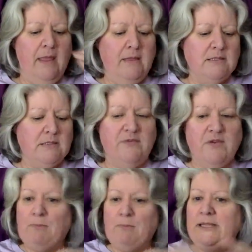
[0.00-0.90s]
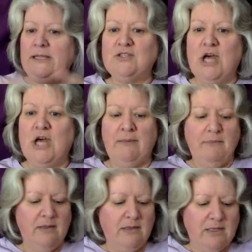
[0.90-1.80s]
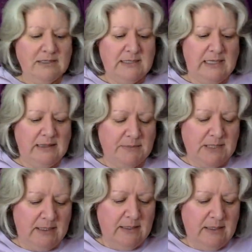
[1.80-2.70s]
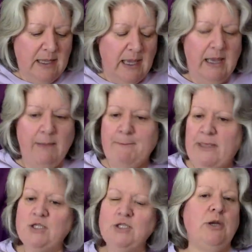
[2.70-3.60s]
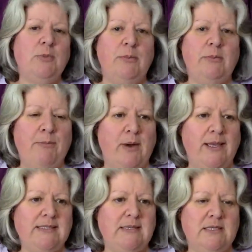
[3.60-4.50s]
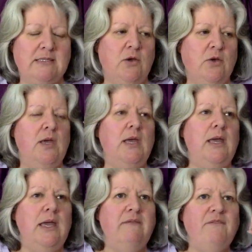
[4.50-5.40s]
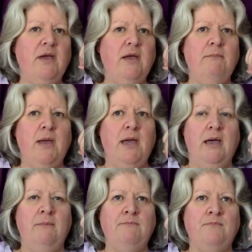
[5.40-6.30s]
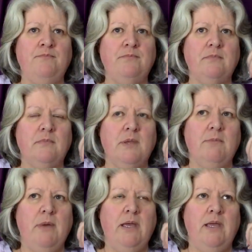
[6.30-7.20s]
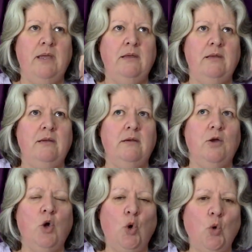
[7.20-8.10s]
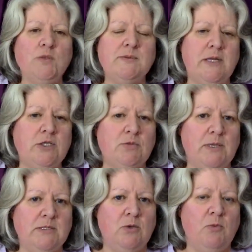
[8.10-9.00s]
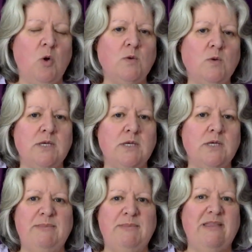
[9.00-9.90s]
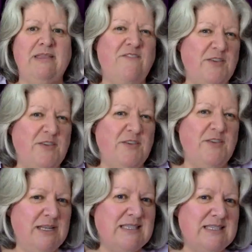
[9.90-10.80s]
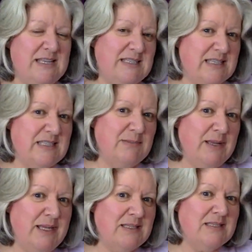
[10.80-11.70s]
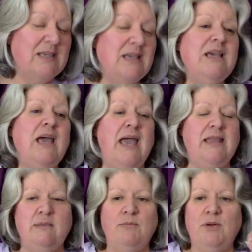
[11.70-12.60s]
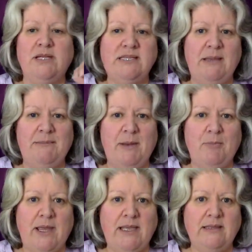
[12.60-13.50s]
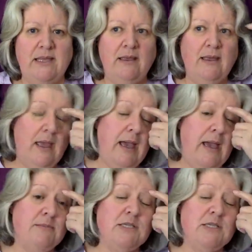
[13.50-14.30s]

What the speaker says: So I've got plenty of time to get them done. Making sure I put my breaks in there. So if I'm my calls, when I do my Zoom calls, I like to make them 50 minutes instead of 60 minutes, and then putting a 10-minute break in there.